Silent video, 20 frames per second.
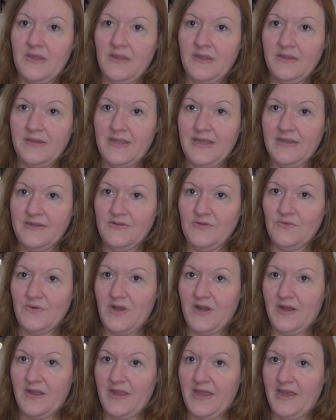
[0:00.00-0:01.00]
They do
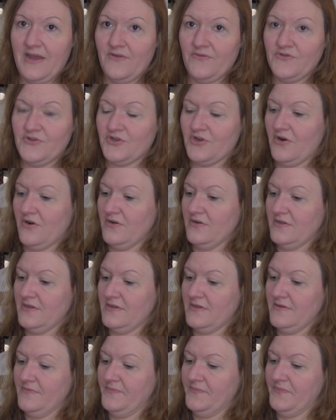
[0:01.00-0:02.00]
not have
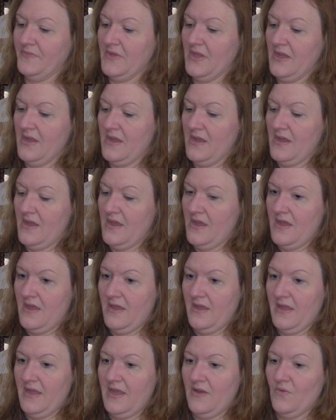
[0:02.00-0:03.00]
charts.
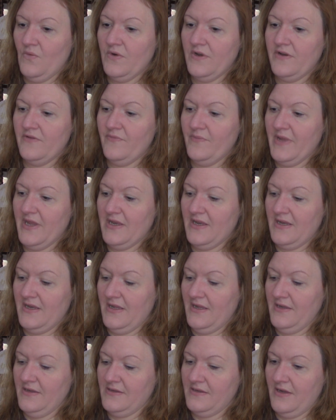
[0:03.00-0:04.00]
It would have made it
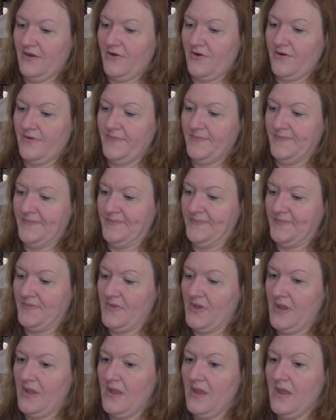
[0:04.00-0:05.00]
easier.
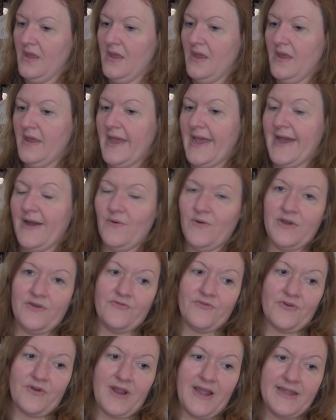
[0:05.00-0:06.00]

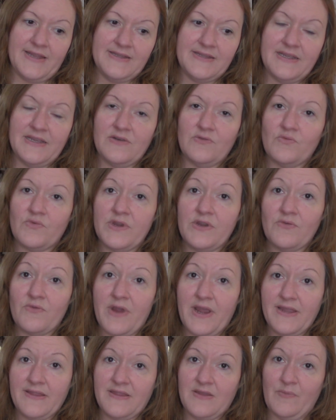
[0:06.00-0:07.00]
However, I did
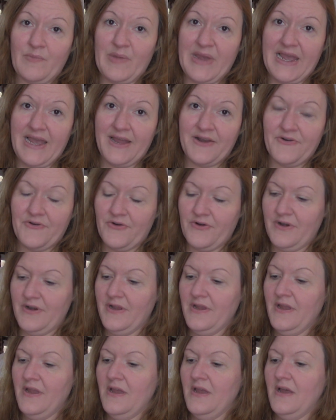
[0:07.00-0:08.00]
rewrite the pattern
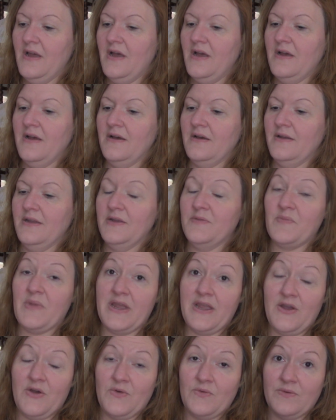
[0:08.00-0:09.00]
in
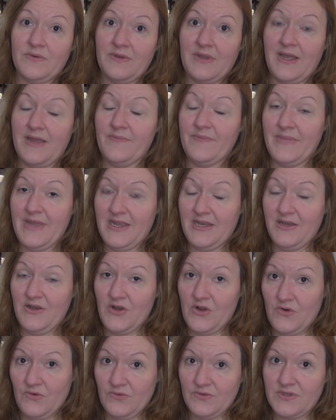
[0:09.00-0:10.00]
my own. I made
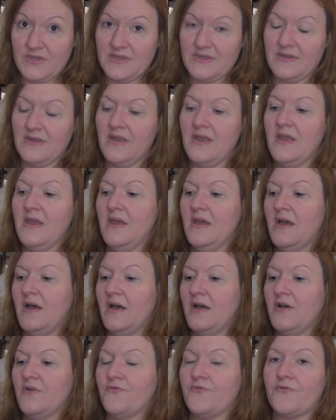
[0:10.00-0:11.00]
notes
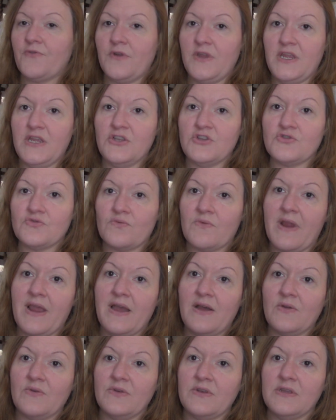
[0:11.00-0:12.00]
for each
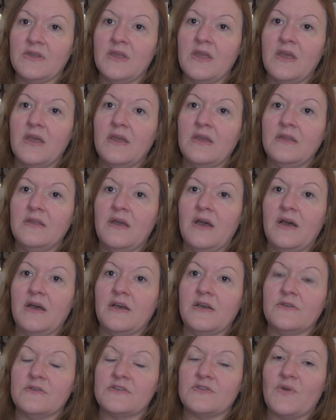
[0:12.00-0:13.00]
round,
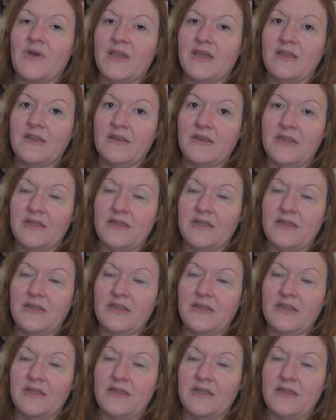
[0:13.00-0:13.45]
so I can,